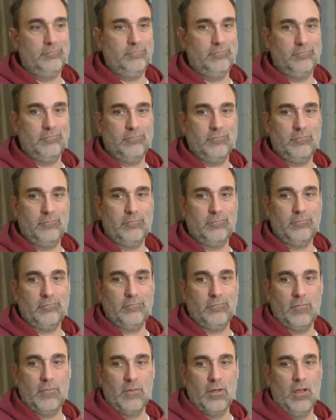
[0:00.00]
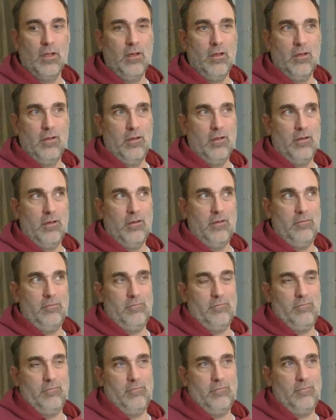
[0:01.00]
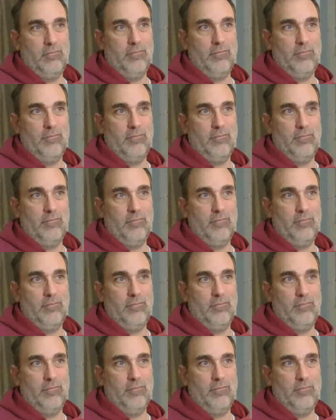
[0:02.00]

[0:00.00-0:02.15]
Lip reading: Nothing is said.